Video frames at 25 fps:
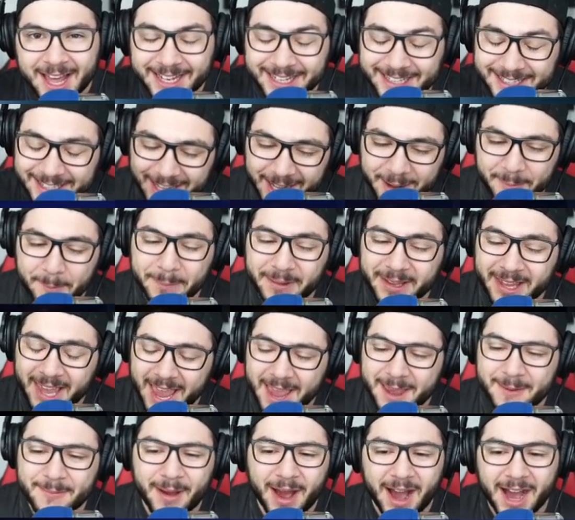the
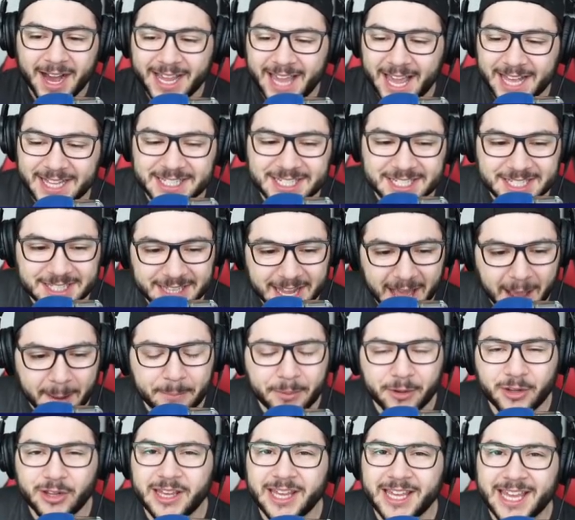game against
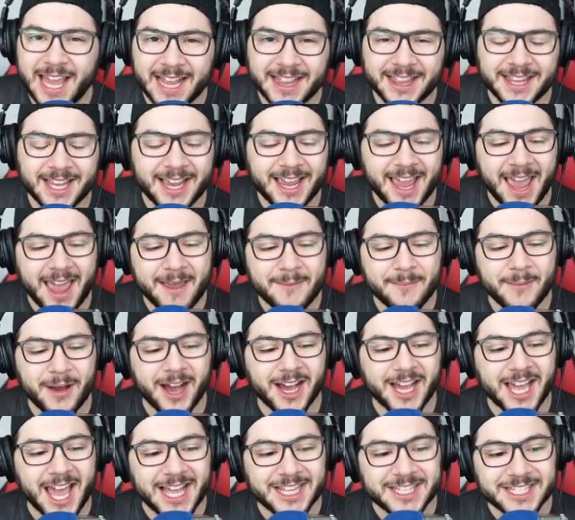Napoli. Get the game
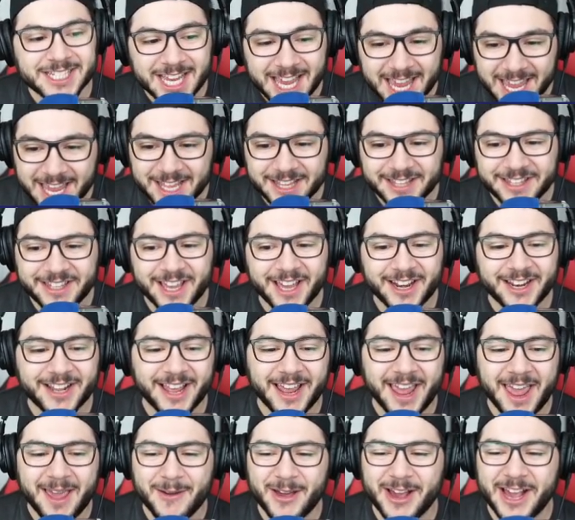against Inter. The
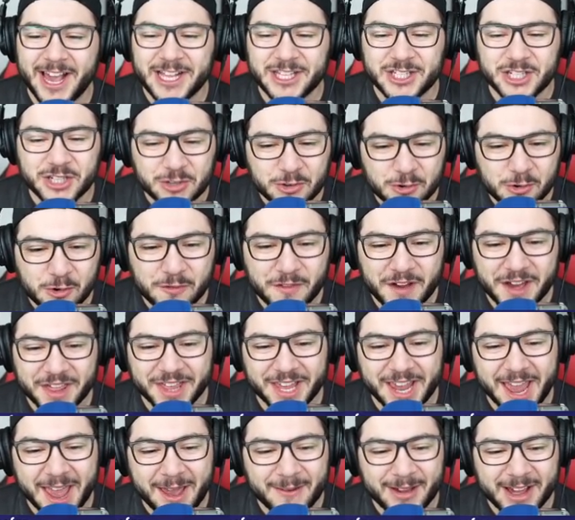game against Juve.
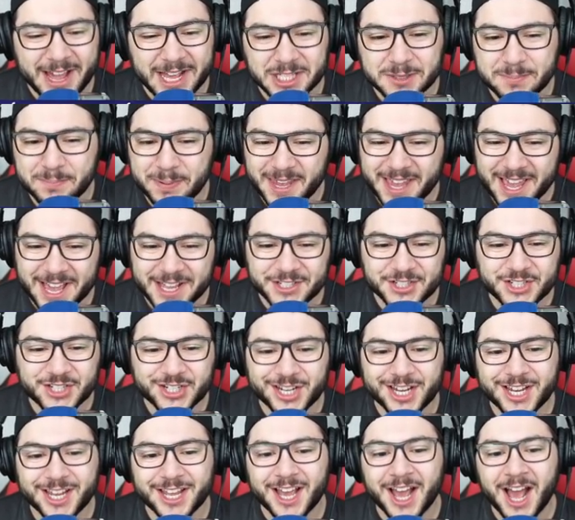The game against P S
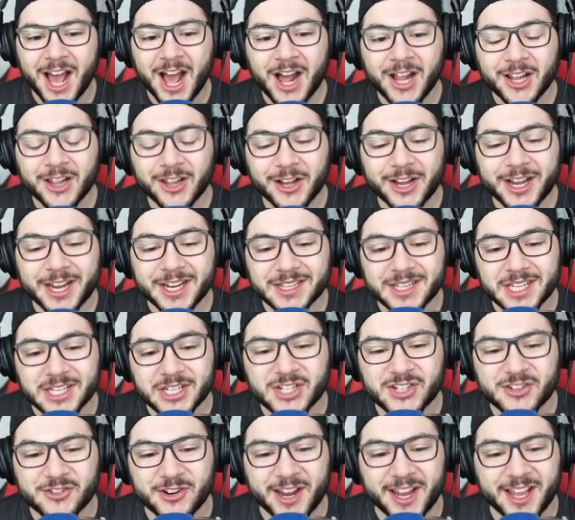G. Look at the
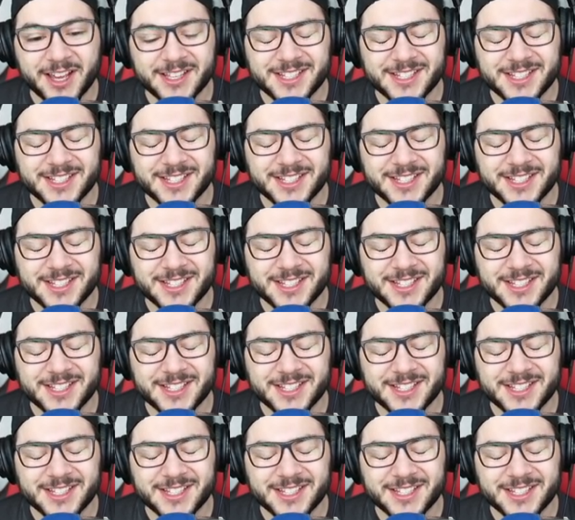string